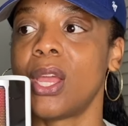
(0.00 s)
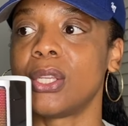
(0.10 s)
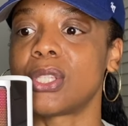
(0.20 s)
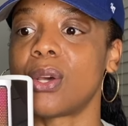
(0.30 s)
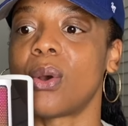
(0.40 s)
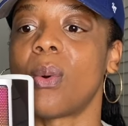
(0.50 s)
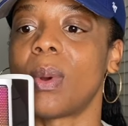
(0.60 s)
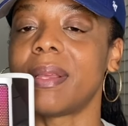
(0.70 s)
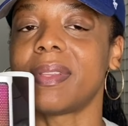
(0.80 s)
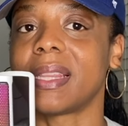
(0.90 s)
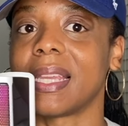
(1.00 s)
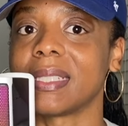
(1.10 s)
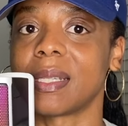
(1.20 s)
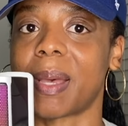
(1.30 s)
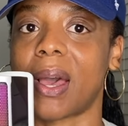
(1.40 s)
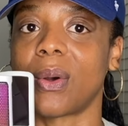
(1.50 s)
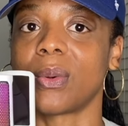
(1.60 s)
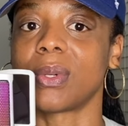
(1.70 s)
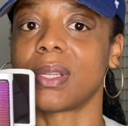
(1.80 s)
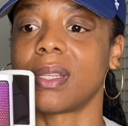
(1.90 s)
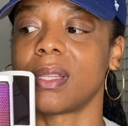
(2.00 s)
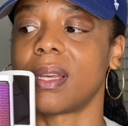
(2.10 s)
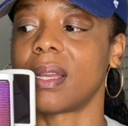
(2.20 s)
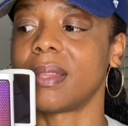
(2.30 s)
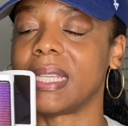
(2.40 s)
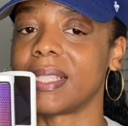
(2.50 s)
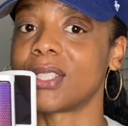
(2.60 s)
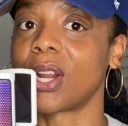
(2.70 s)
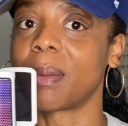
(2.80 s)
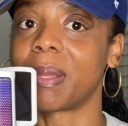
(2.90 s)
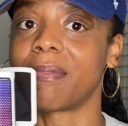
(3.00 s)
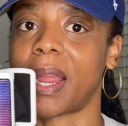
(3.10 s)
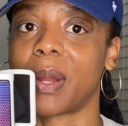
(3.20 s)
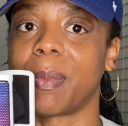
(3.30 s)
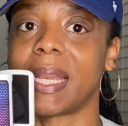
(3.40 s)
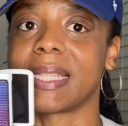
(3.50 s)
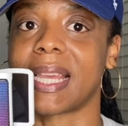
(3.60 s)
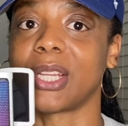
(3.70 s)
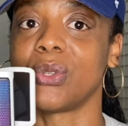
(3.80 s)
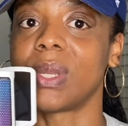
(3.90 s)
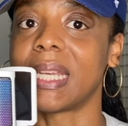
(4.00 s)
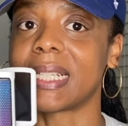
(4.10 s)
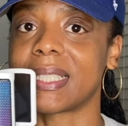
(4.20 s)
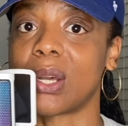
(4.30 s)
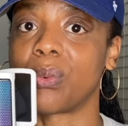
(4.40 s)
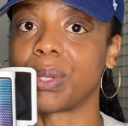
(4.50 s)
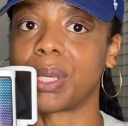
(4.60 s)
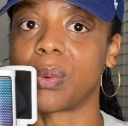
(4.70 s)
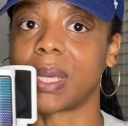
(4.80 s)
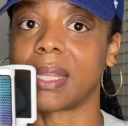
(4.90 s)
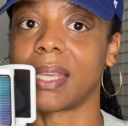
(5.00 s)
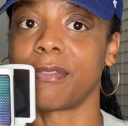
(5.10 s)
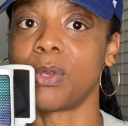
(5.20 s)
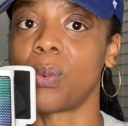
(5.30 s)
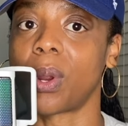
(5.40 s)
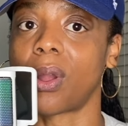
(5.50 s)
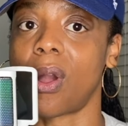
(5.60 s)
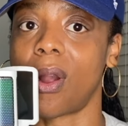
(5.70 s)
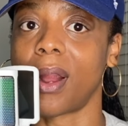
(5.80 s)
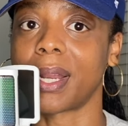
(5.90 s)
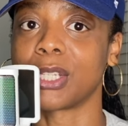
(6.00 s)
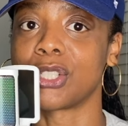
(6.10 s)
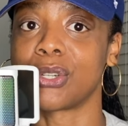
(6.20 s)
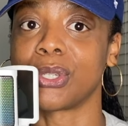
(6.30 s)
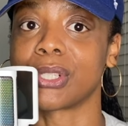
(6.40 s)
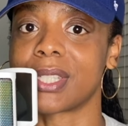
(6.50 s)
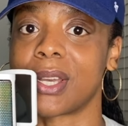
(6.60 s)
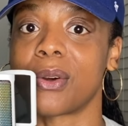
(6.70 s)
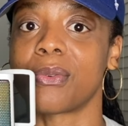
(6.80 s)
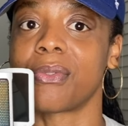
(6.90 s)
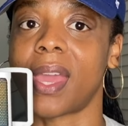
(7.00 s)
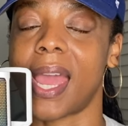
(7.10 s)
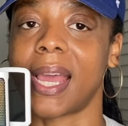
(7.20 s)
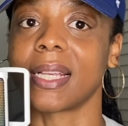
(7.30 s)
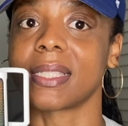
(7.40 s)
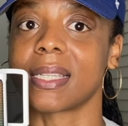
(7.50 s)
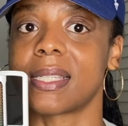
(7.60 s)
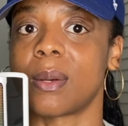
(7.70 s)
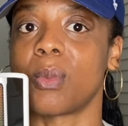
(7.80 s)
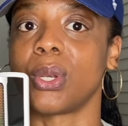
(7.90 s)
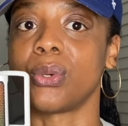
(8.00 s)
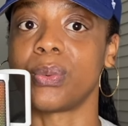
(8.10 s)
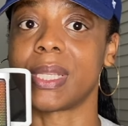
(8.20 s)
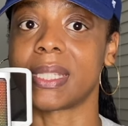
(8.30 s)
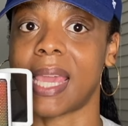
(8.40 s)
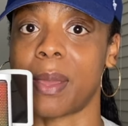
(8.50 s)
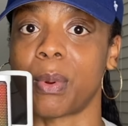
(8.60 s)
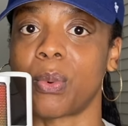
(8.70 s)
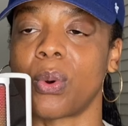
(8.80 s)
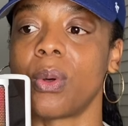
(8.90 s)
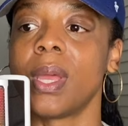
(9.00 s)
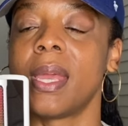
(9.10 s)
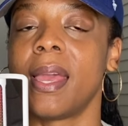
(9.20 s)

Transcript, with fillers: So one of the things about the startup environment is that you can excel really quickly if you work hard and show yourself as someone who is capable.